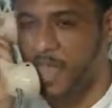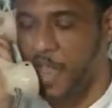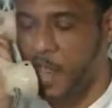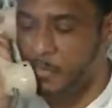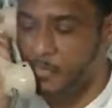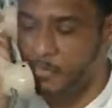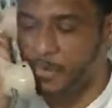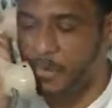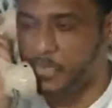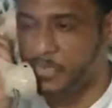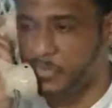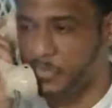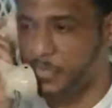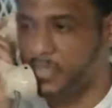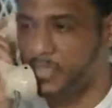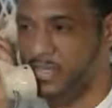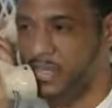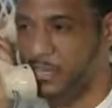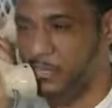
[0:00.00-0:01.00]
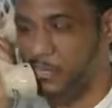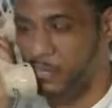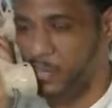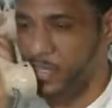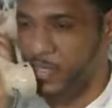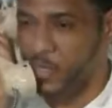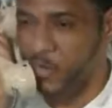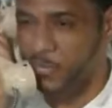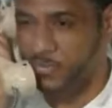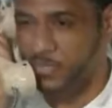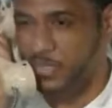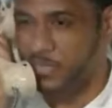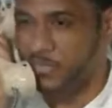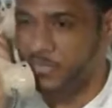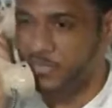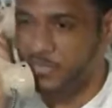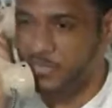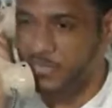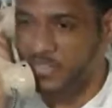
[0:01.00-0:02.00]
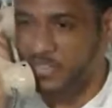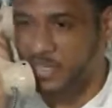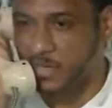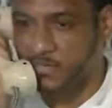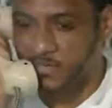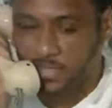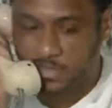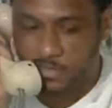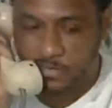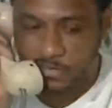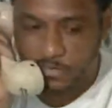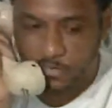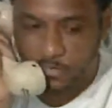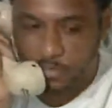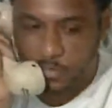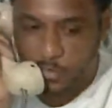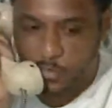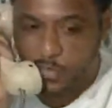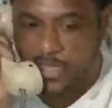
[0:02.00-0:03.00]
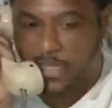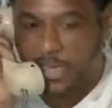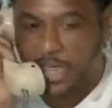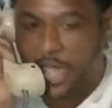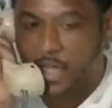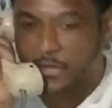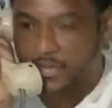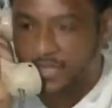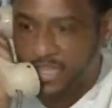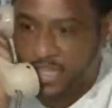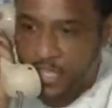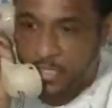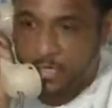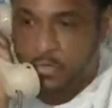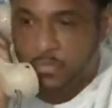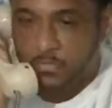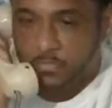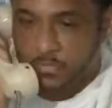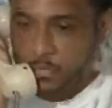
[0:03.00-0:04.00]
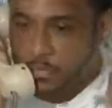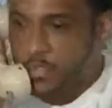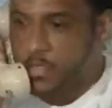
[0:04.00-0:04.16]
our prayers are with them, and we hope that something between now and then will